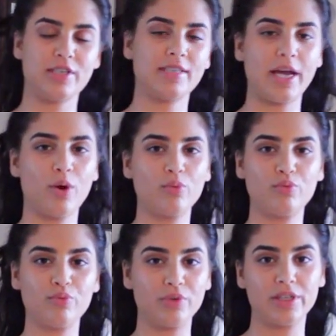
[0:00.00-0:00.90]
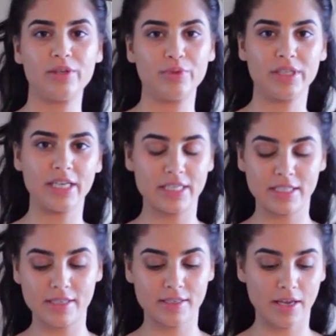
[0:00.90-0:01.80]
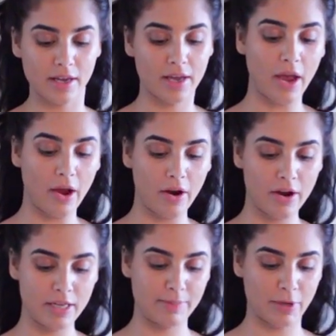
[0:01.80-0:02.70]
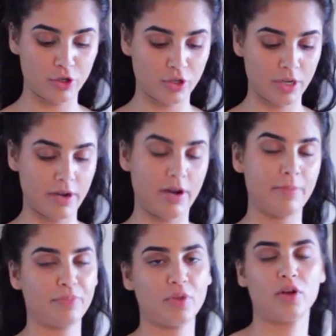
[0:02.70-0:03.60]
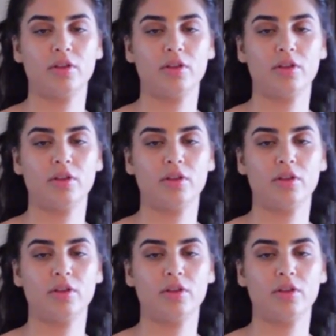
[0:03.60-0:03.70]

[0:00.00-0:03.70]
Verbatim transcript: she's like really, really into skincare, especially um,